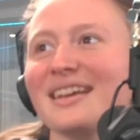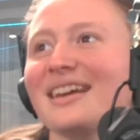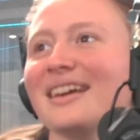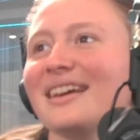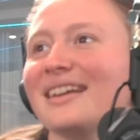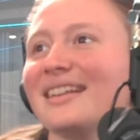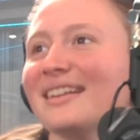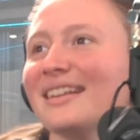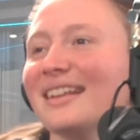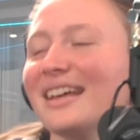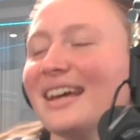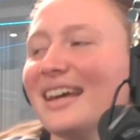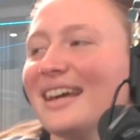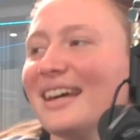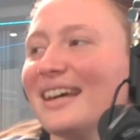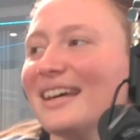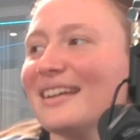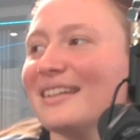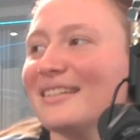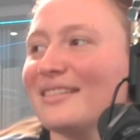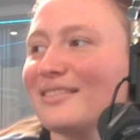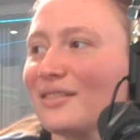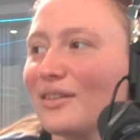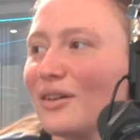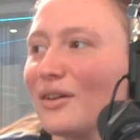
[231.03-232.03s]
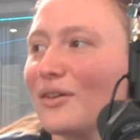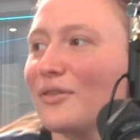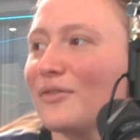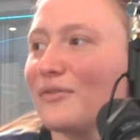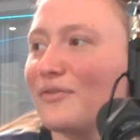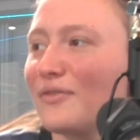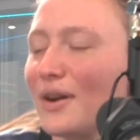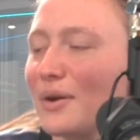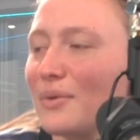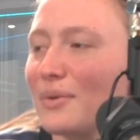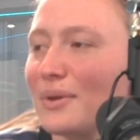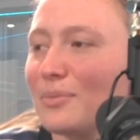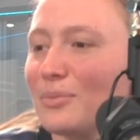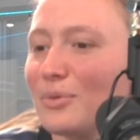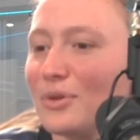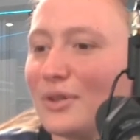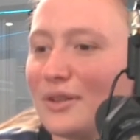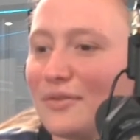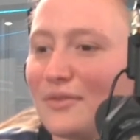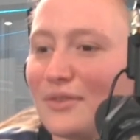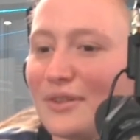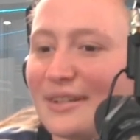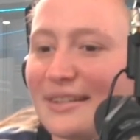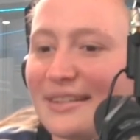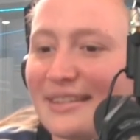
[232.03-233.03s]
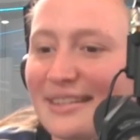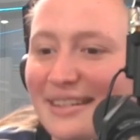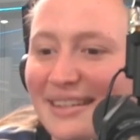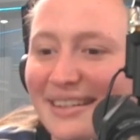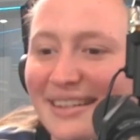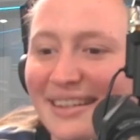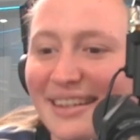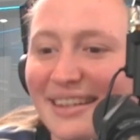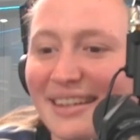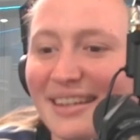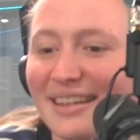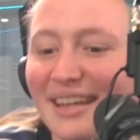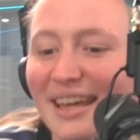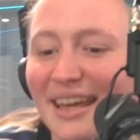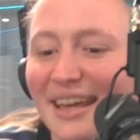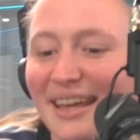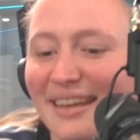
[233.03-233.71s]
and it's a very beautiful city.